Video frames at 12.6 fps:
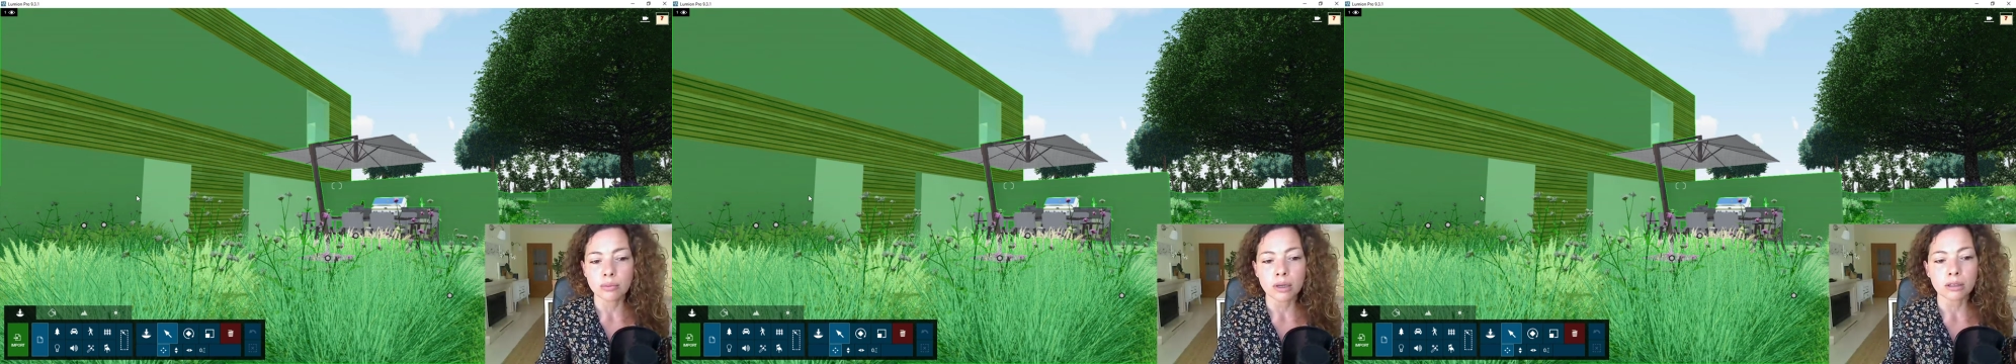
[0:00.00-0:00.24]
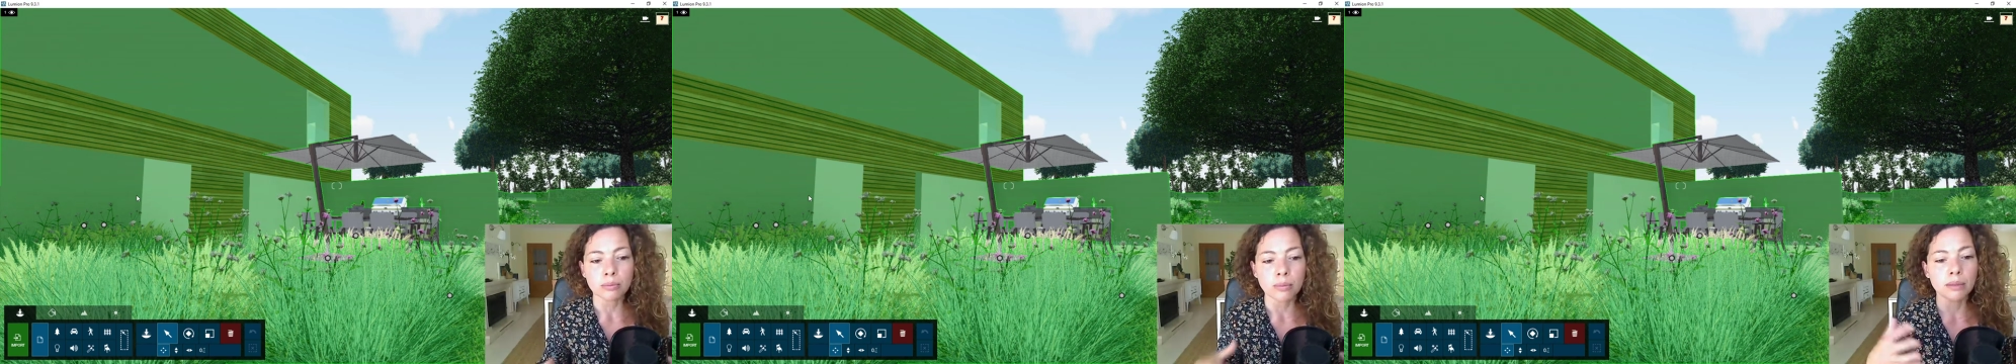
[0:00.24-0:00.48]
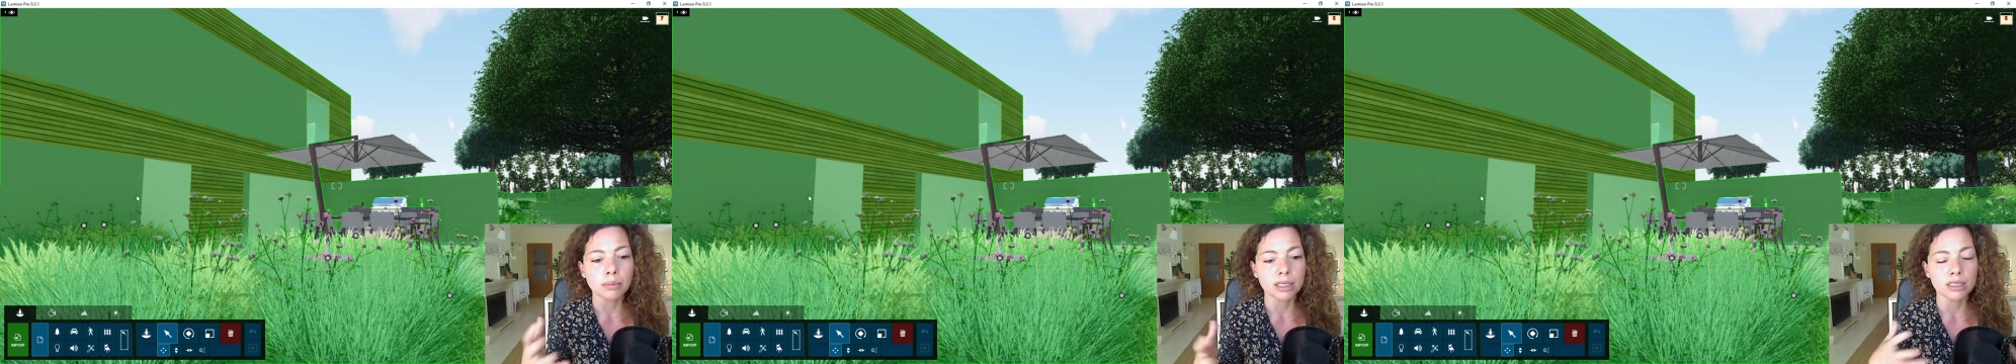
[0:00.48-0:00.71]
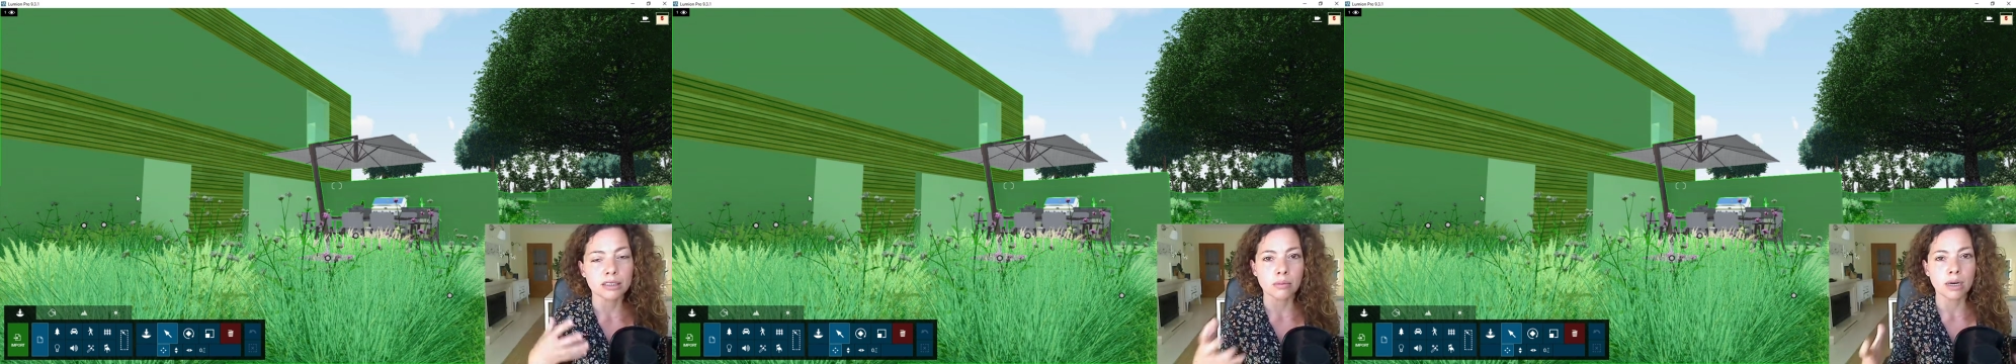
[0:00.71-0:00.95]
but
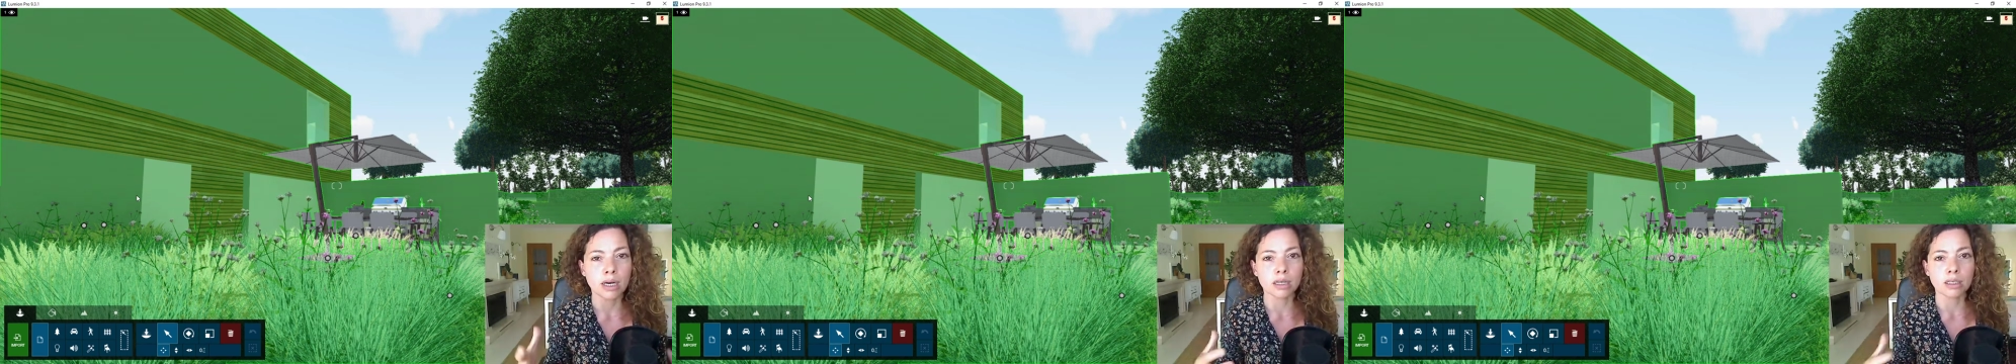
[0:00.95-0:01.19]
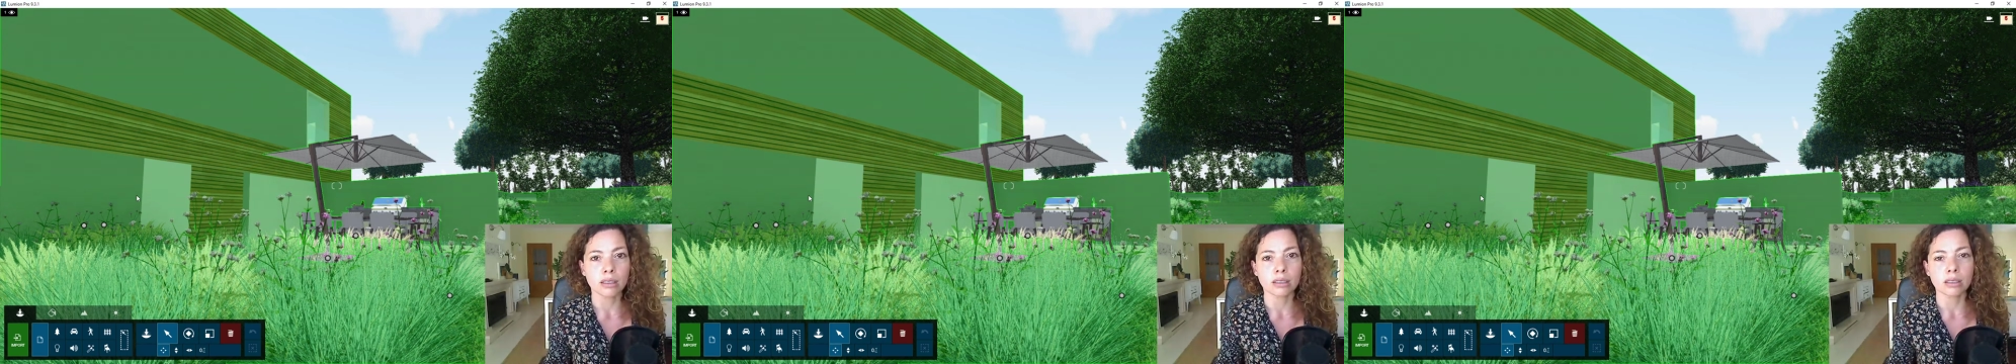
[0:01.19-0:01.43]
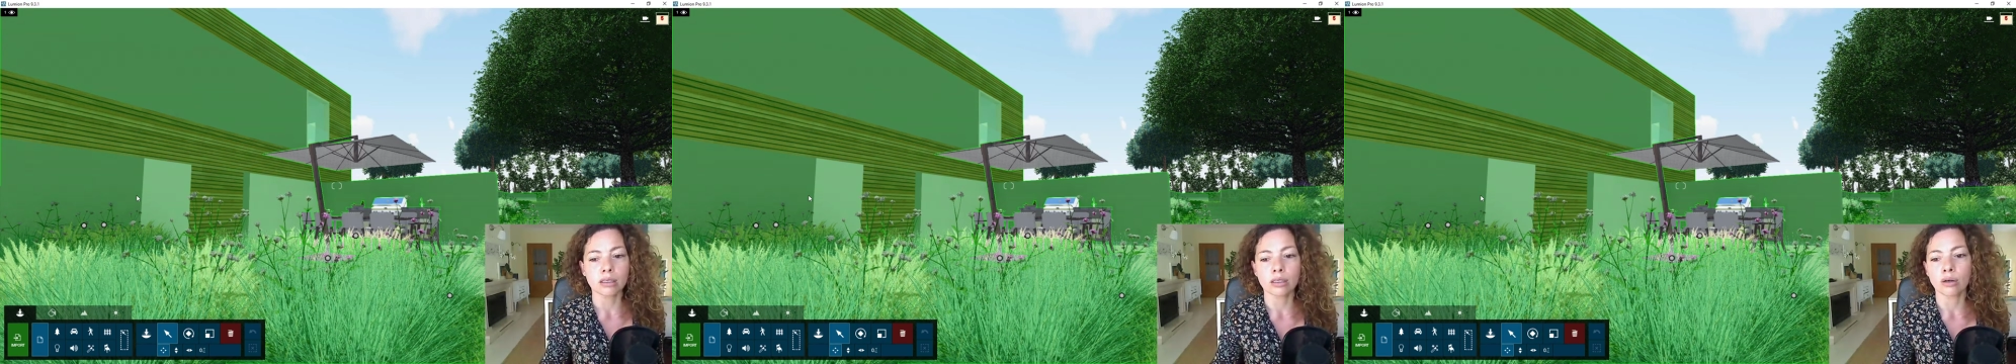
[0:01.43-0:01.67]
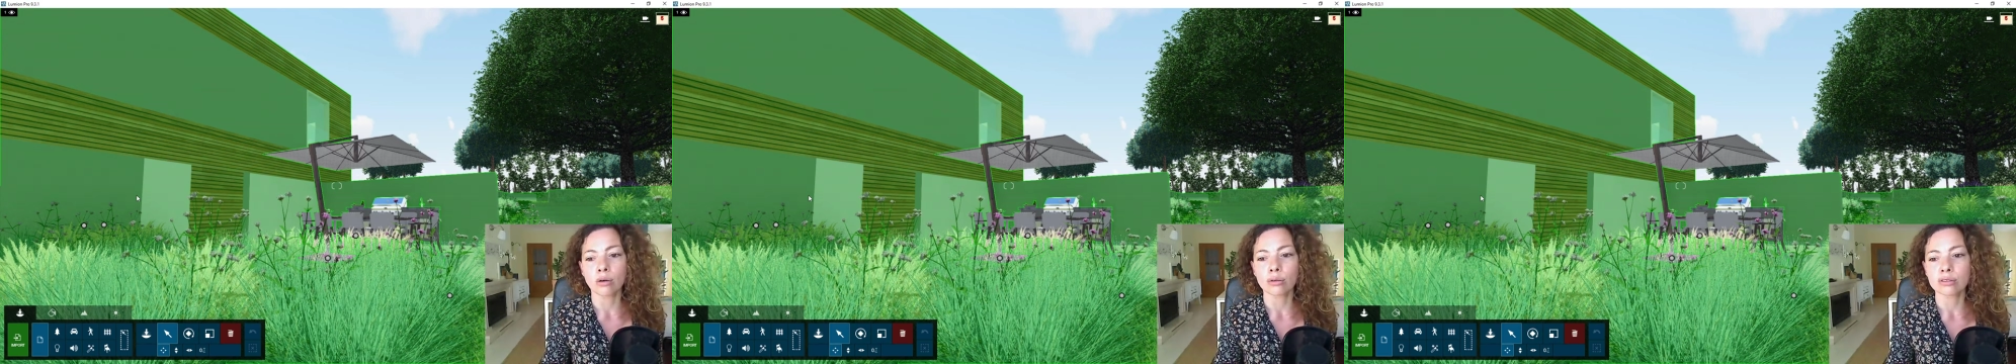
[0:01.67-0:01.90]
maybe it's my
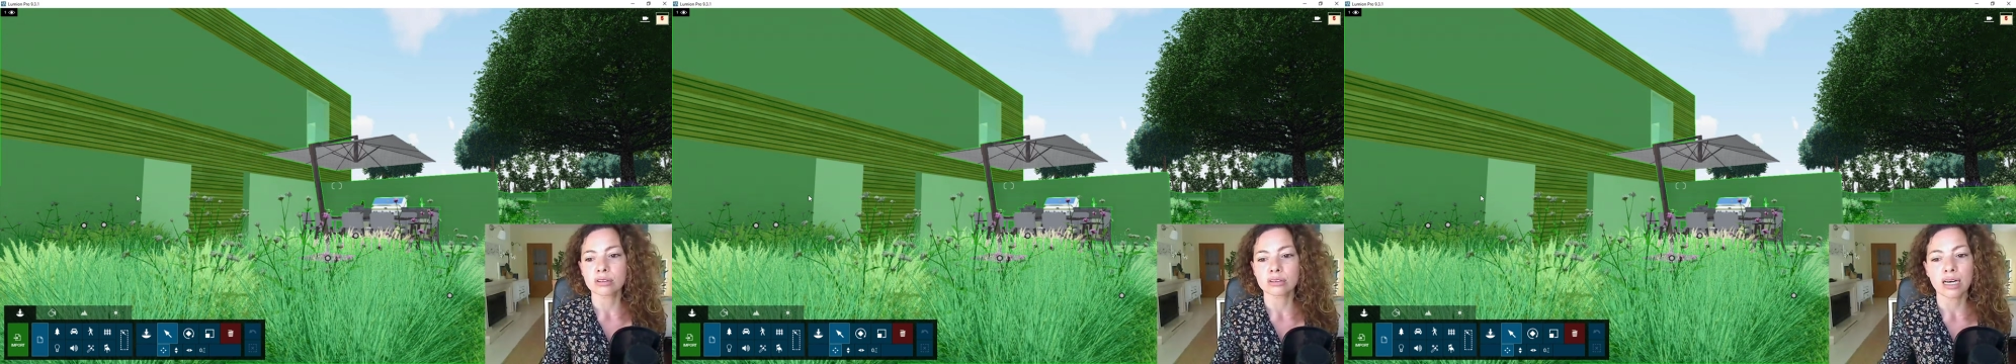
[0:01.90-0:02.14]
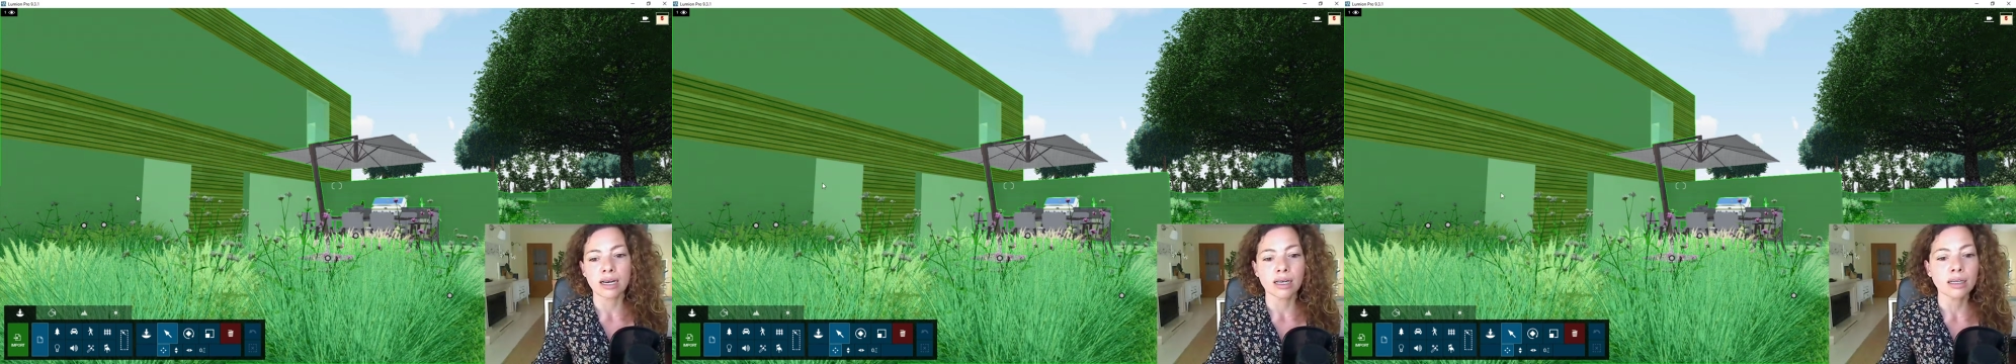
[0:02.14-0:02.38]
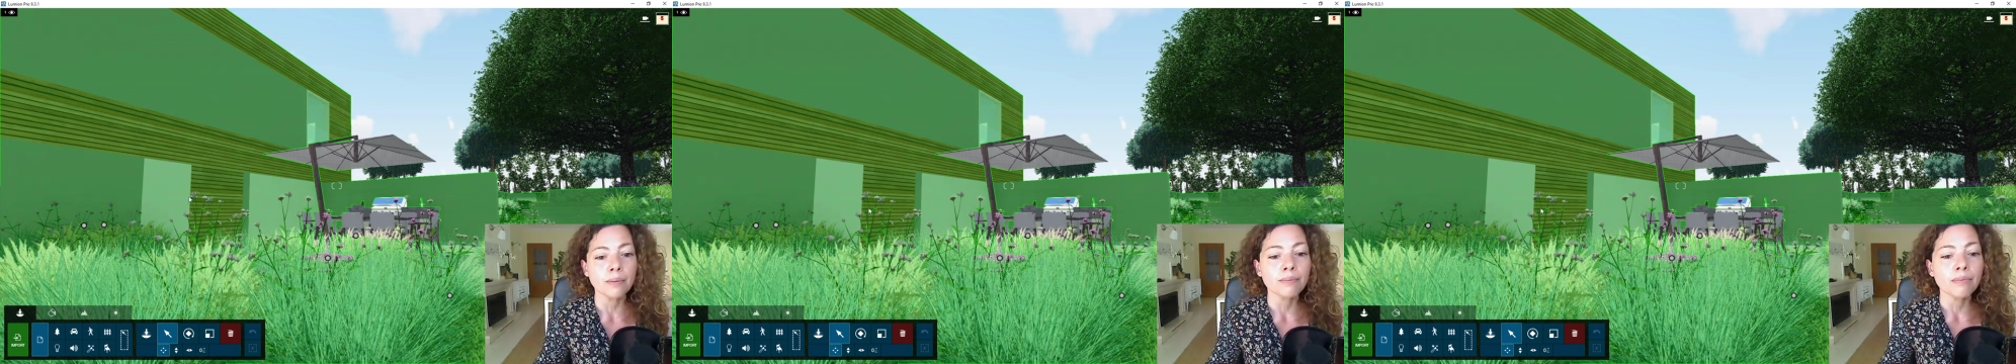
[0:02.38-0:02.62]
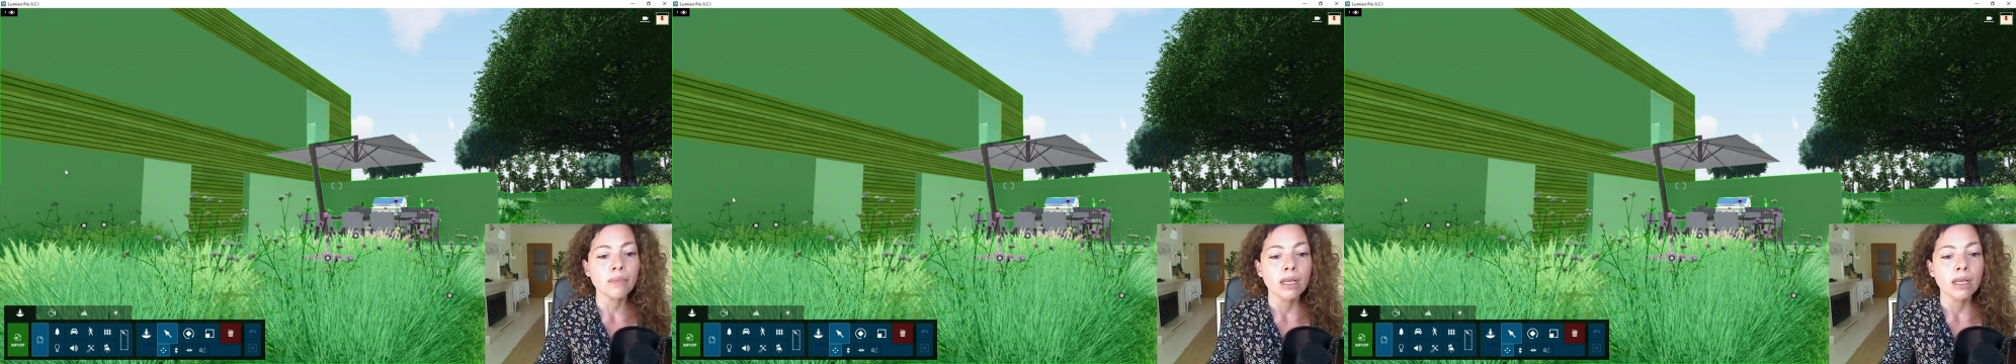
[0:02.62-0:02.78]
own style.